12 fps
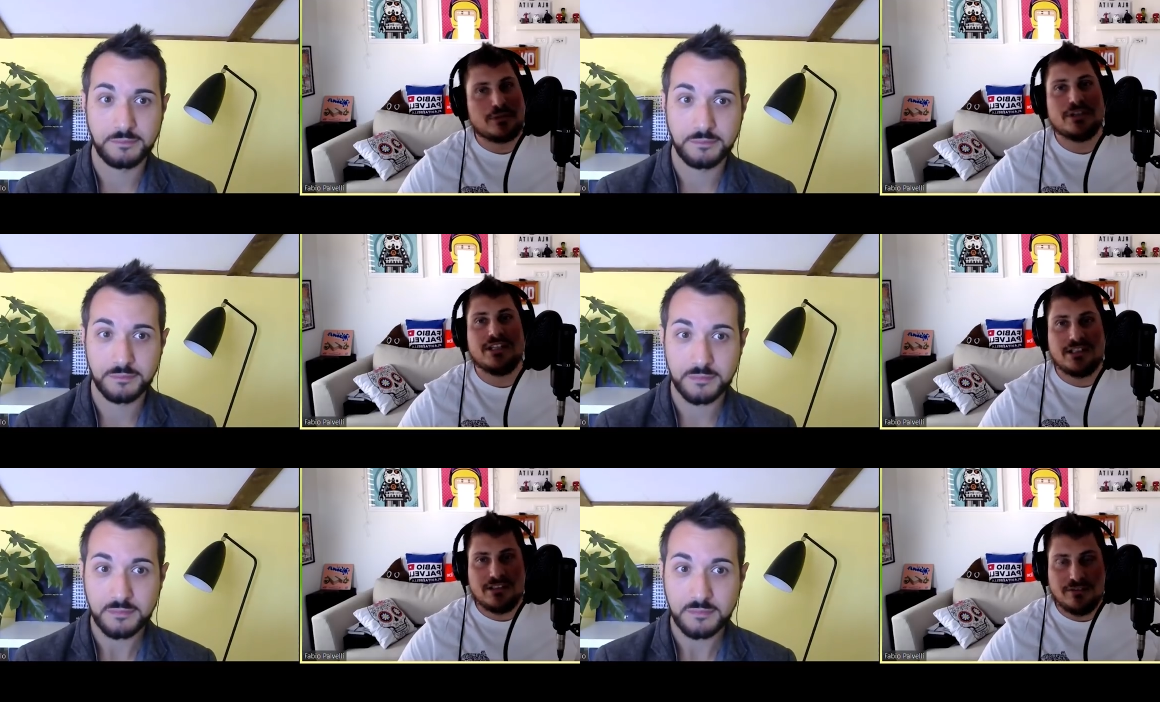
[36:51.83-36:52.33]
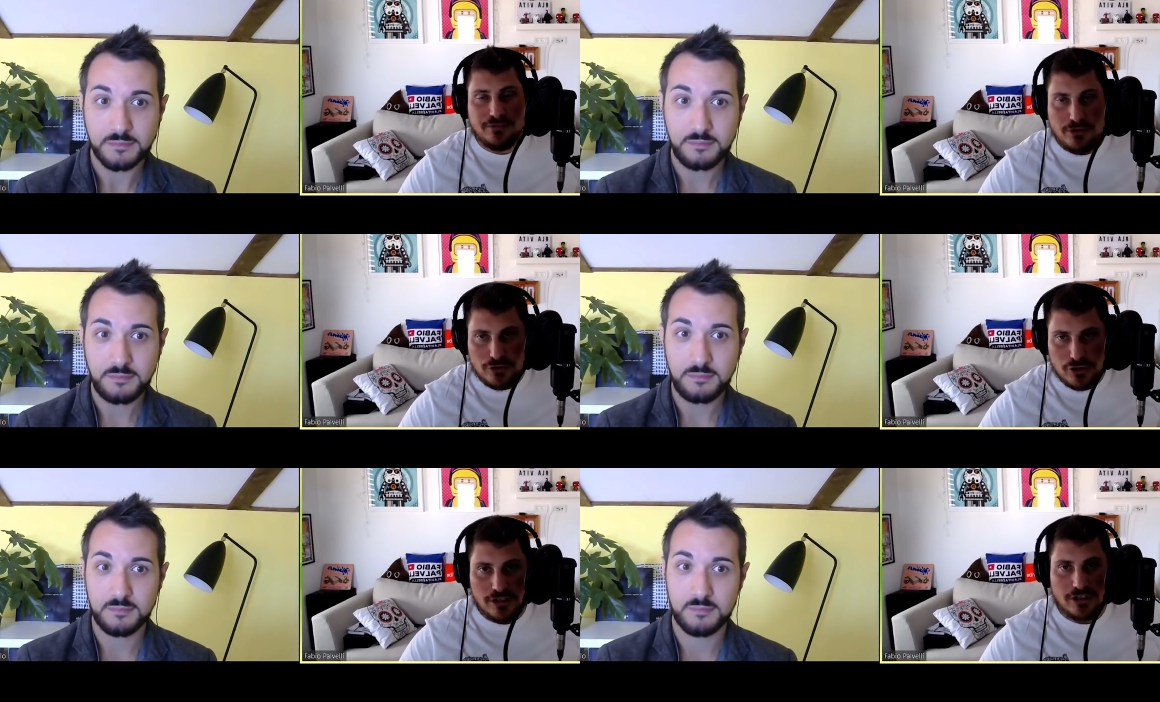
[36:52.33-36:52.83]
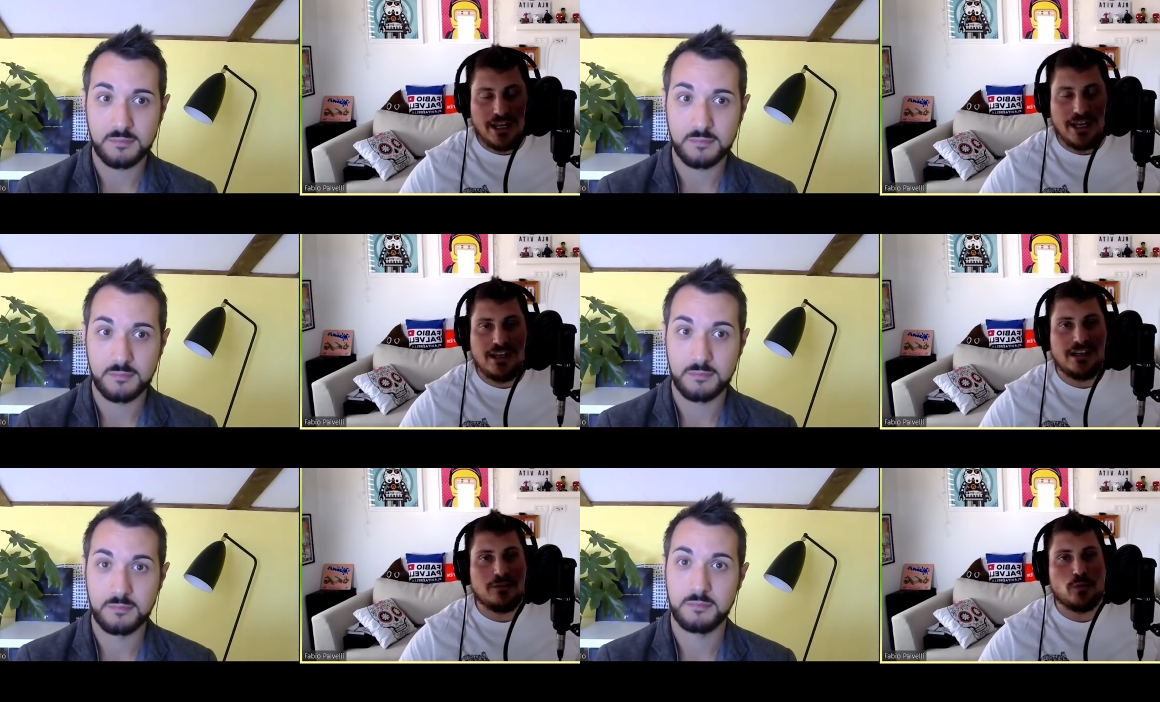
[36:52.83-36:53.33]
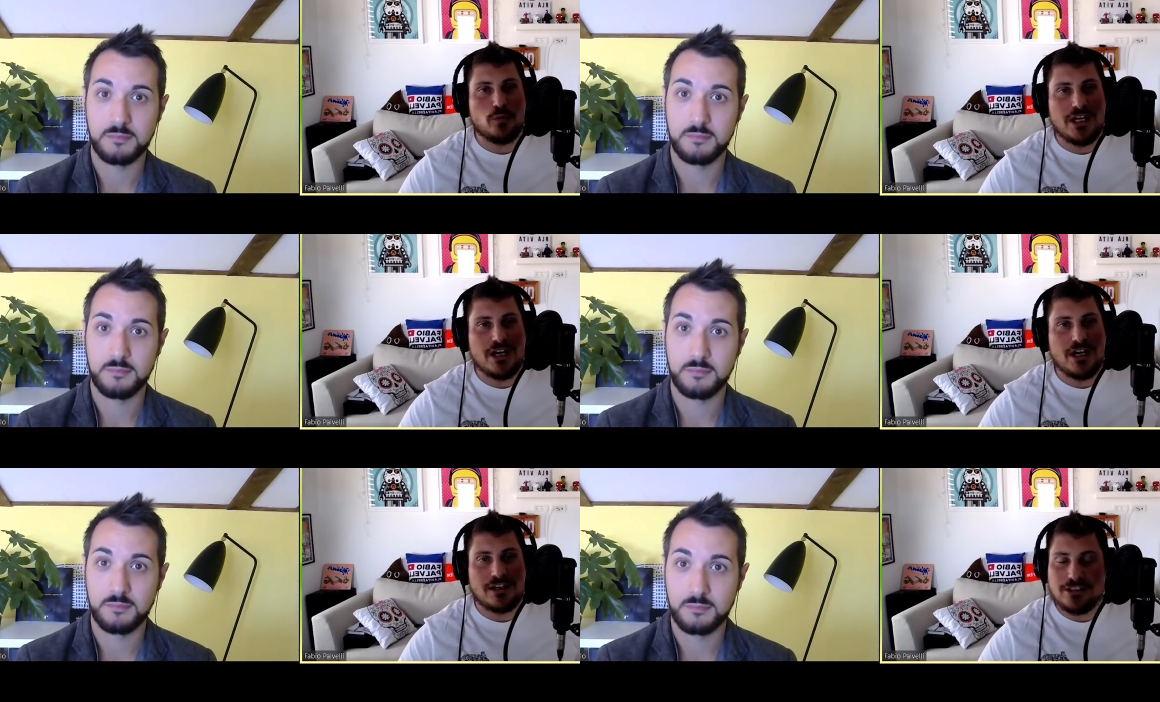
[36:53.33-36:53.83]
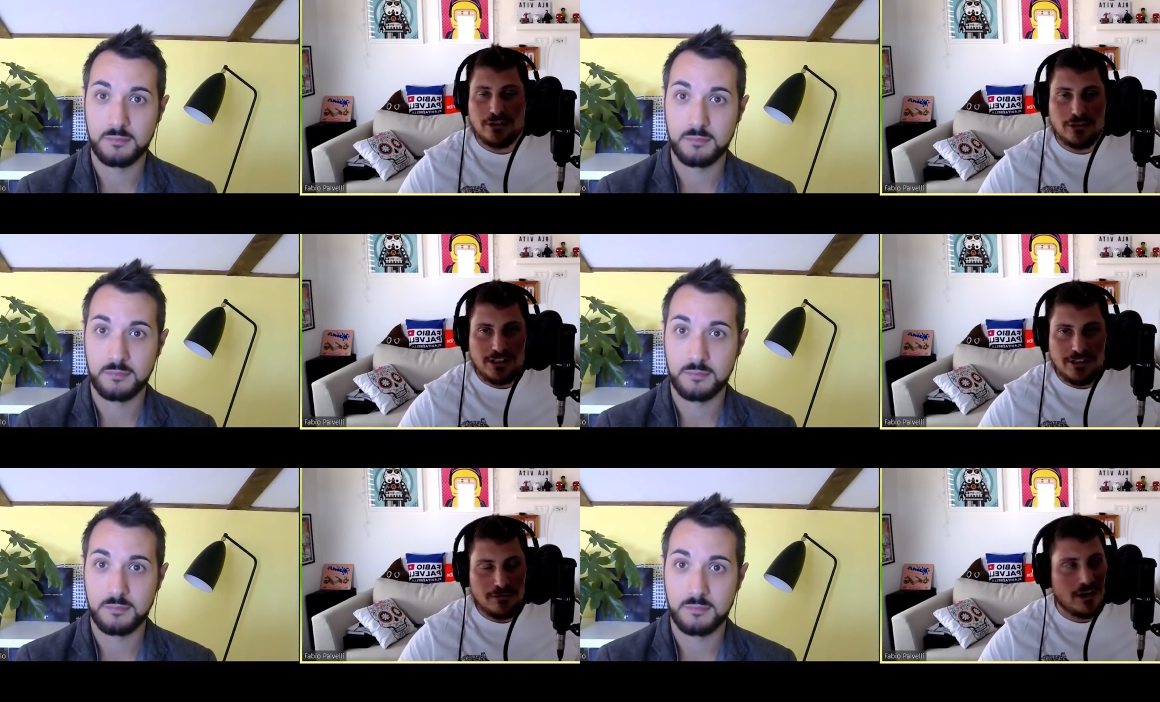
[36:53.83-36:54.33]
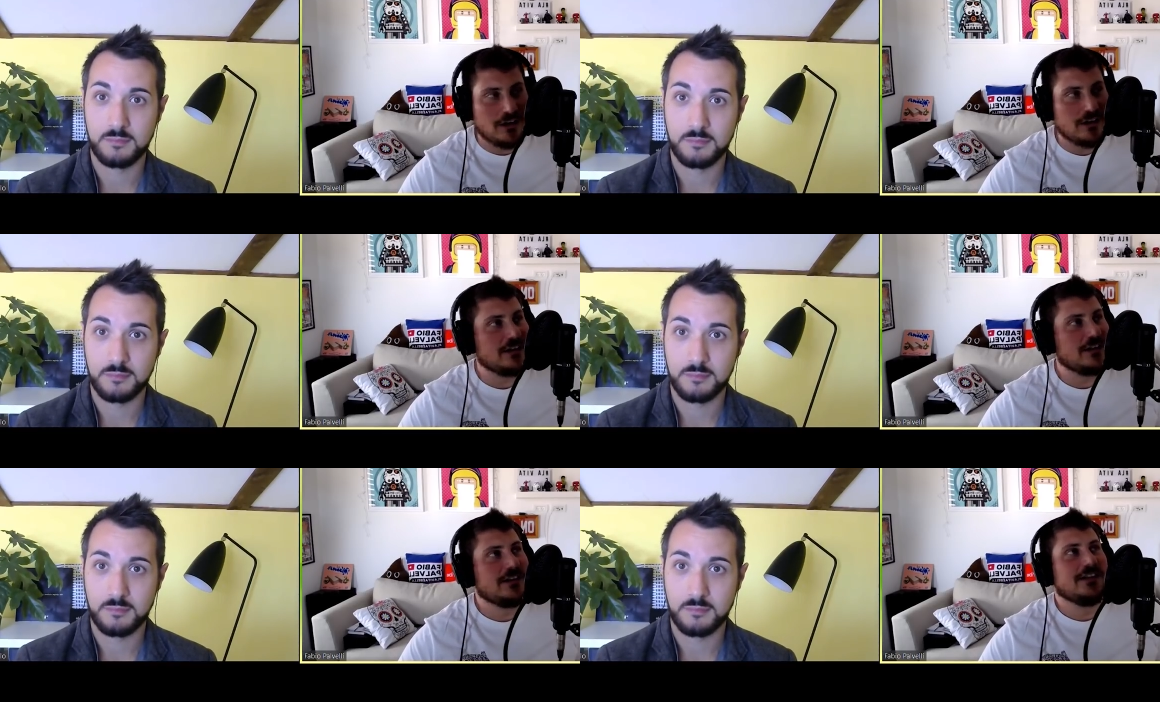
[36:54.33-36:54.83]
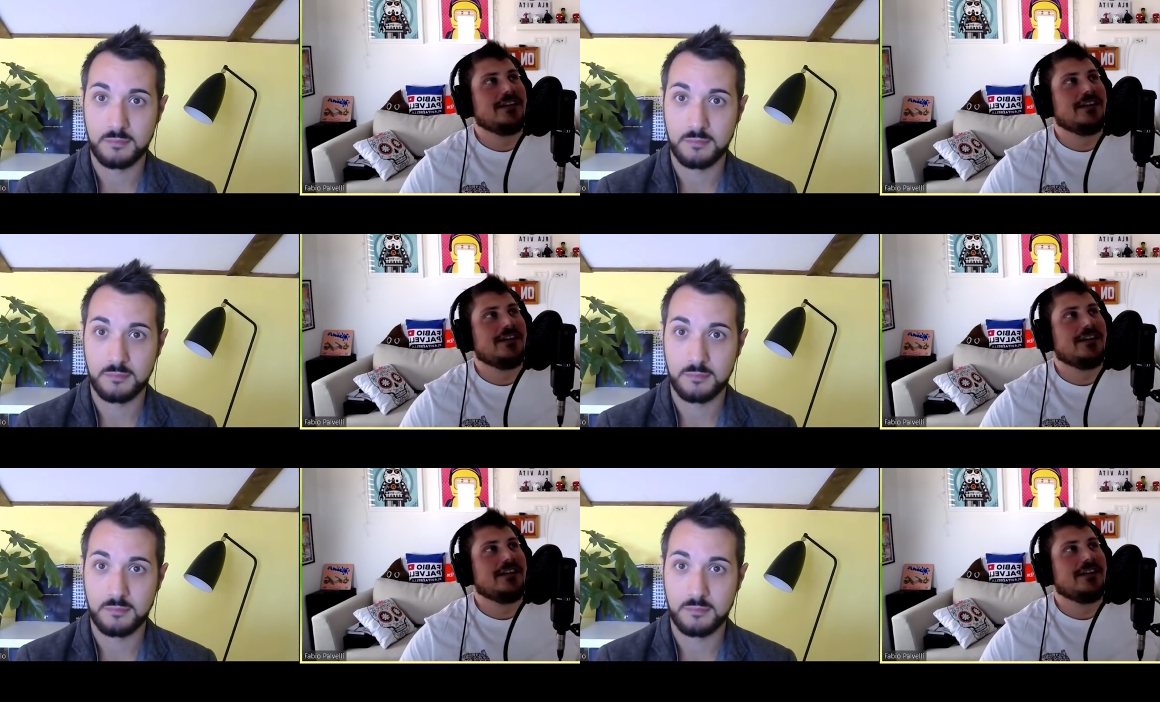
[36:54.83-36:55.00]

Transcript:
Speaker 1: predict the future and we are totally wrong,